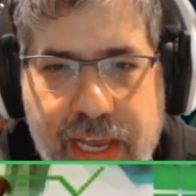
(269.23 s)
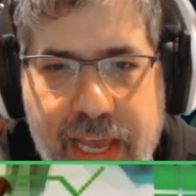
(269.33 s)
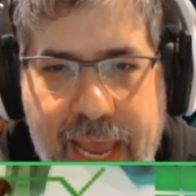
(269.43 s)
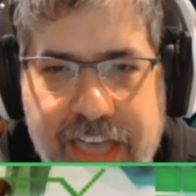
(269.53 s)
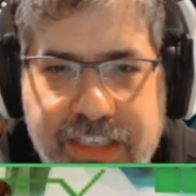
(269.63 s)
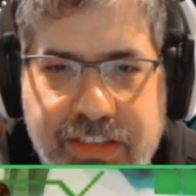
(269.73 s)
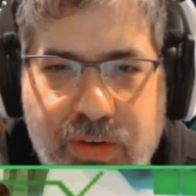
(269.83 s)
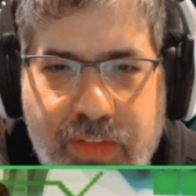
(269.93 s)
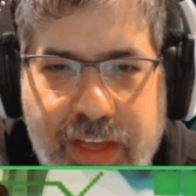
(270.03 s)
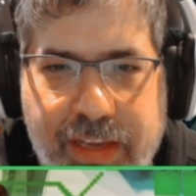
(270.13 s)
and it just
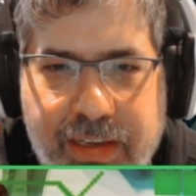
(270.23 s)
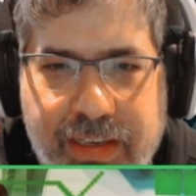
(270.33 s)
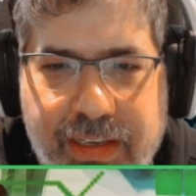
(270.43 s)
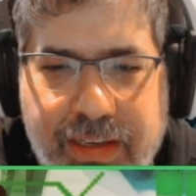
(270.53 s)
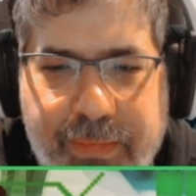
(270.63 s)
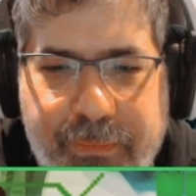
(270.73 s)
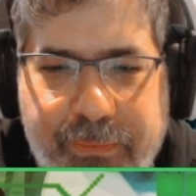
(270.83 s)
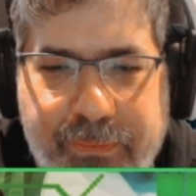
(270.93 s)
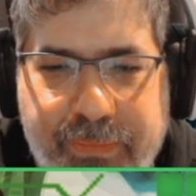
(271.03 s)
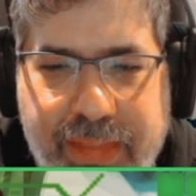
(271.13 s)
sort of like,
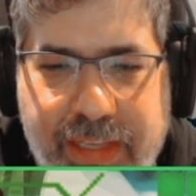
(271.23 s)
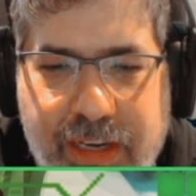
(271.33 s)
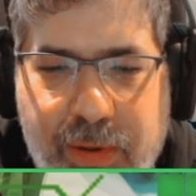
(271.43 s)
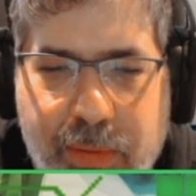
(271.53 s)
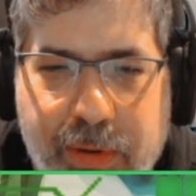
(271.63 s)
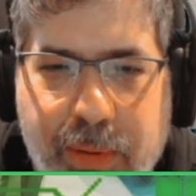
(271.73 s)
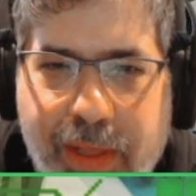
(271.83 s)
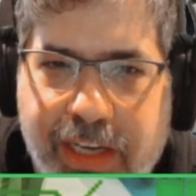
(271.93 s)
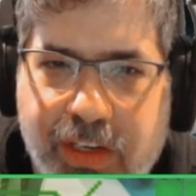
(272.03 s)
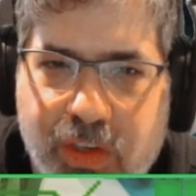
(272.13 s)
your opponent could
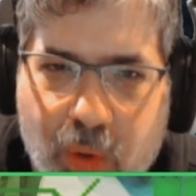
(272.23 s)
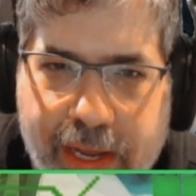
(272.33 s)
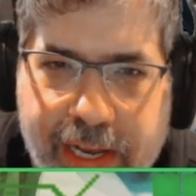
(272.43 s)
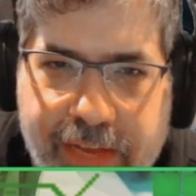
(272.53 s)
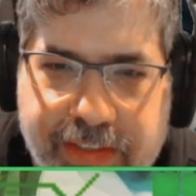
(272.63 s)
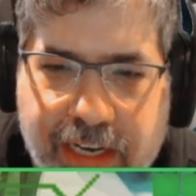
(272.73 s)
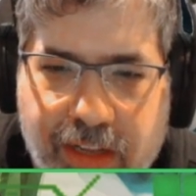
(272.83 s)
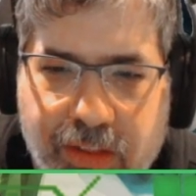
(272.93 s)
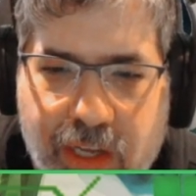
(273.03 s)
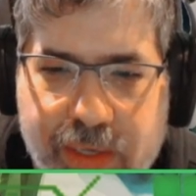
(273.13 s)
probably ignore it if it's got a
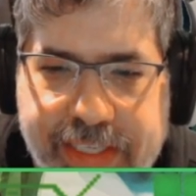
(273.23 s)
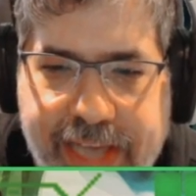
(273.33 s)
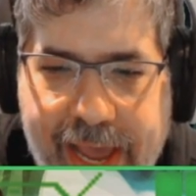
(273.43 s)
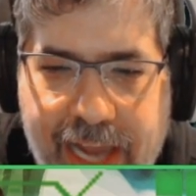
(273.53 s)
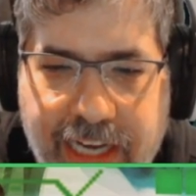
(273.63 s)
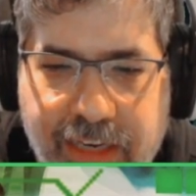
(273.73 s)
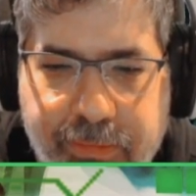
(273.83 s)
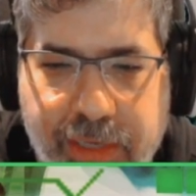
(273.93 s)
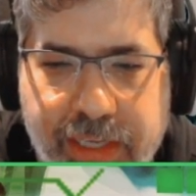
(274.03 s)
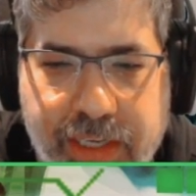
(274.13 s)
low attack,
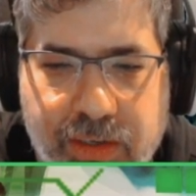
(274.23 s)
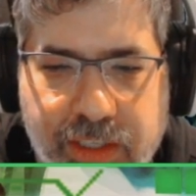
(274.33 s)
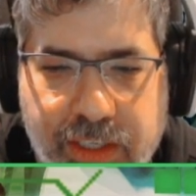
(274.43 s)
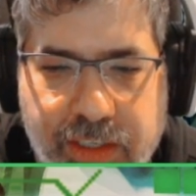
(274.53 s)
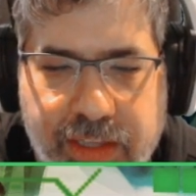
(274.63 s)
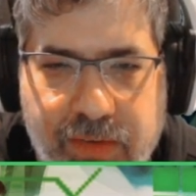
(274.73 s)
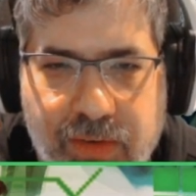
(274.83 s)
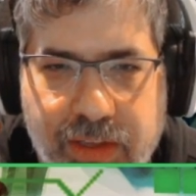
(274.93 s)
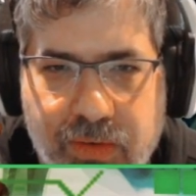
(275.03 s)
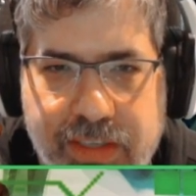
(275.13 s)
but they
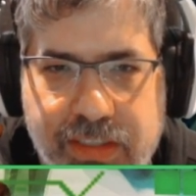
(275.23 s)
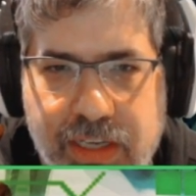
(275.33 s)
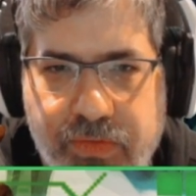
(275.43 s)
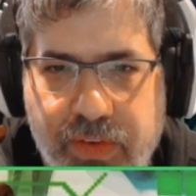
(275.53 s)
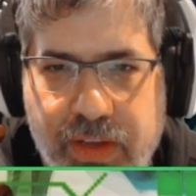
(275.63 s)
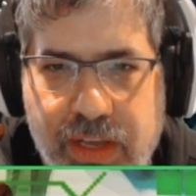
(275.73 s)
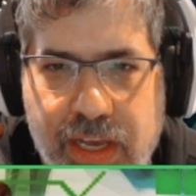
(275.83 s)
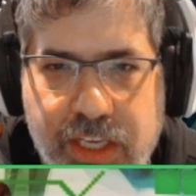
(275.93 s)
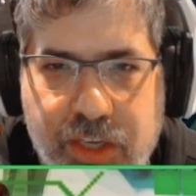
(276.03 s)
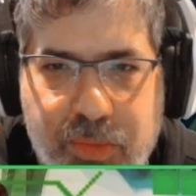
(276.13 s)
run the risk of
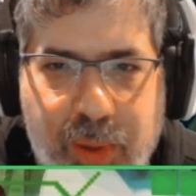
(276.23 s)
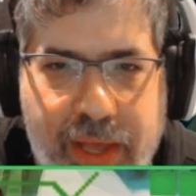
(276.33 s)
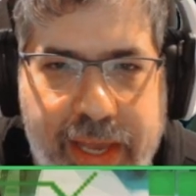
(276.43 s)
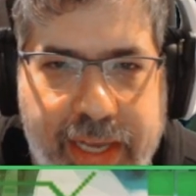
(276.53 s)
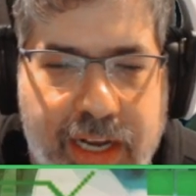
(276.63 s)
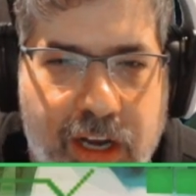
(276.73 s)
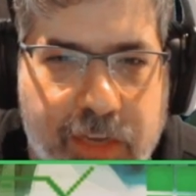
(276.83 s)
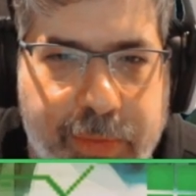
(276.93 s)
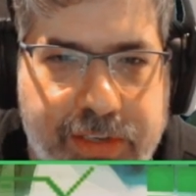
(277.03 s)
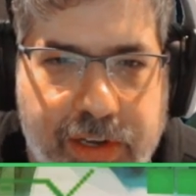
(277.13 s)
you playing an
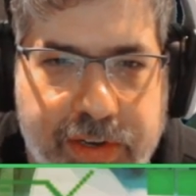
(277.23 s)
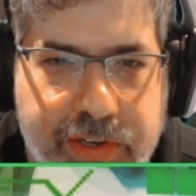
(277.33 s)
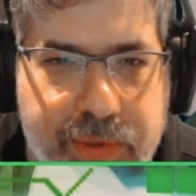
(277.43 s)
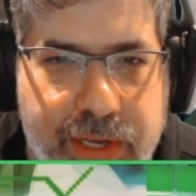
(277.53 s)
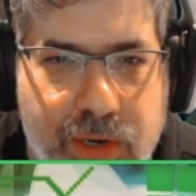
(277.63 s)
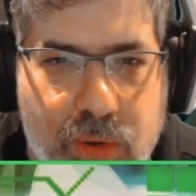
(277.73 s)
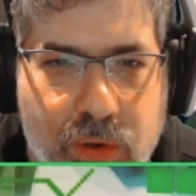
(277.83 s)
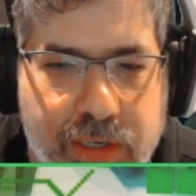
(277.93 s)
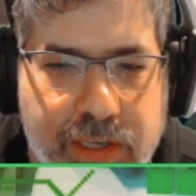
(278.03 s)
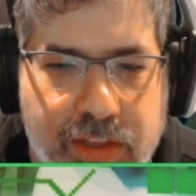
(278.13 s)
augment onto it
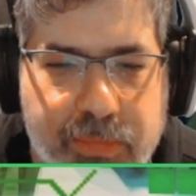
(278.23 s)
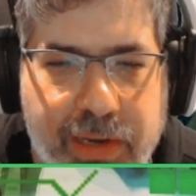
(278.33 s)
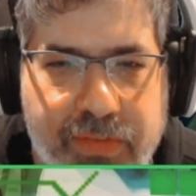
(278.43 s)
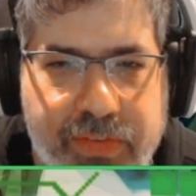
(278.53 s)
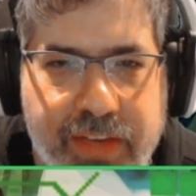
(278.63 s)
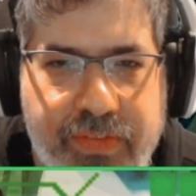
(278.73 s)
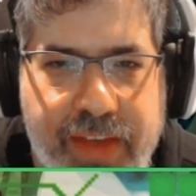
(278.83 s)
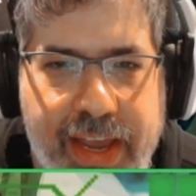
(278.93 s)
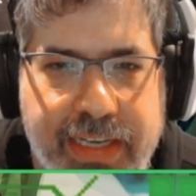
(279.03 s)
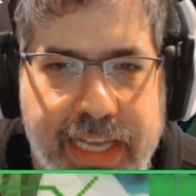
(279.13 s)
or another buffing
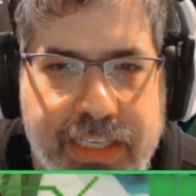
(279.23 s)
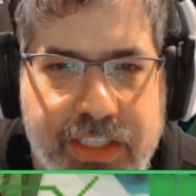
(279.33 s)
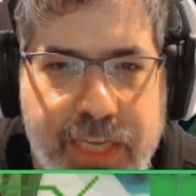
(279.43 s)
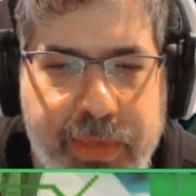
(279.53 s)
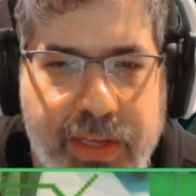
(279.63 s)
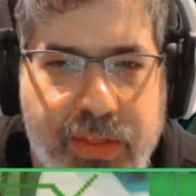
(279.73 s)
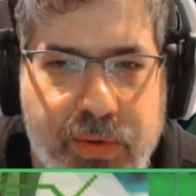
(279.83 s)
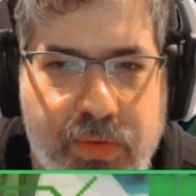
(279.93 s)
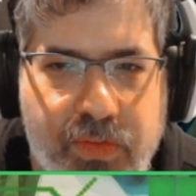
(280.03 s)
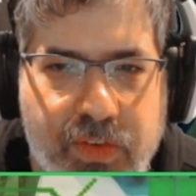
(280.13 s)
effect and chipping
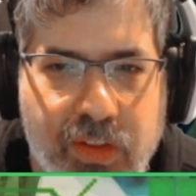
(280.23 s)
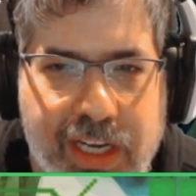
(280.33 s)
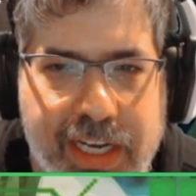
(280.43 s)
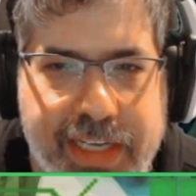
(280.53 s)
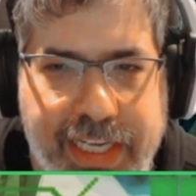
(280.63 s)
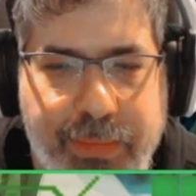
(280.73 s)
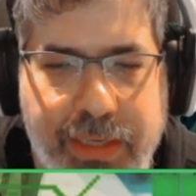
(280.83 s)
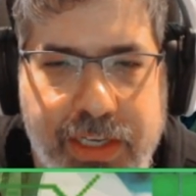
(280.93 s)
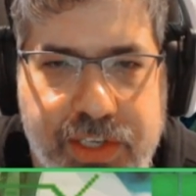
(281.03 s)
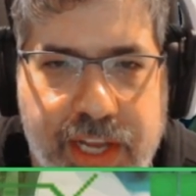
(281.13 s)
through for a lot of
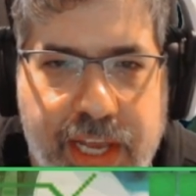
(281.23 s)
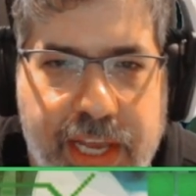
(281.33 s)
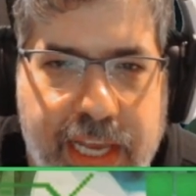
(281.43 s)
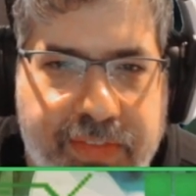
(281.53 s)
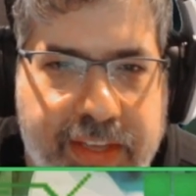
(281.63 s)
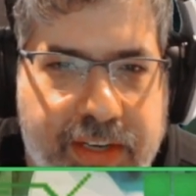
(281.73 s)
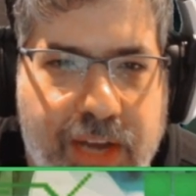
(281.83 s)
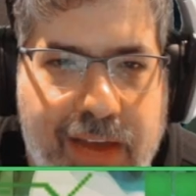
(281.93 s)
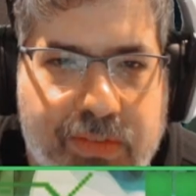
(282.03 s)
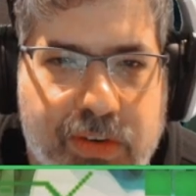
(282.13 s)
damage if they don't
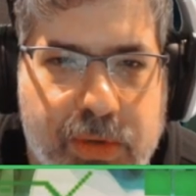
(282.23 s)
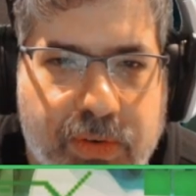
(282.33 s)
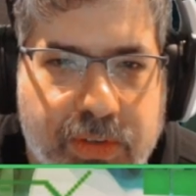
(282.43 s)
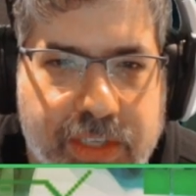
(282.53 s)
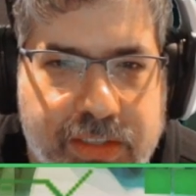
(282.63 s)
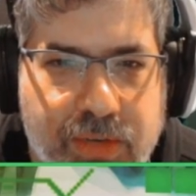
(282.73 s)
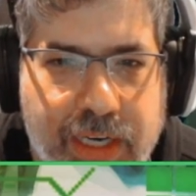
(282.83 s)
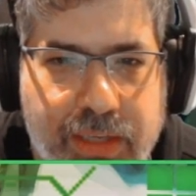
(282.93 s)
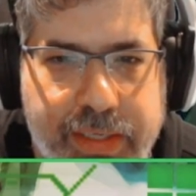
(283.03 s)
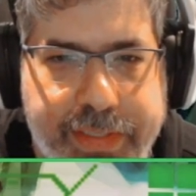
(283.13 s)
have removal to
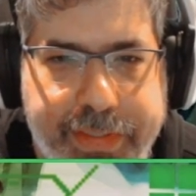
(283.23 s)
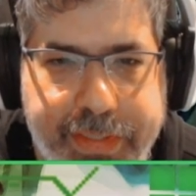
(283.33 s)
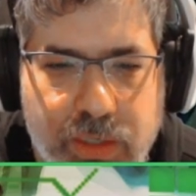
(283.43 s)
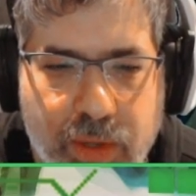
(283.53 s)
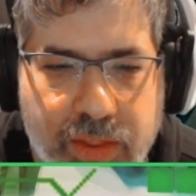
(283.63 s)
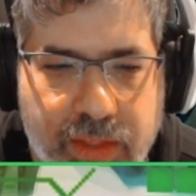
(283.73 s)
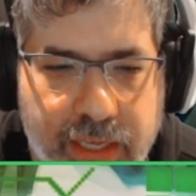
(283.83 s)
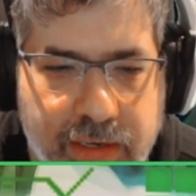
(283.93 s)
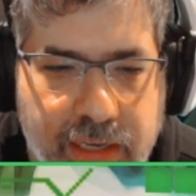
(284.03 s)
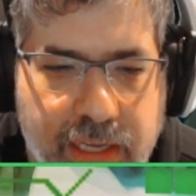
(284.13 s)
directly deal with it.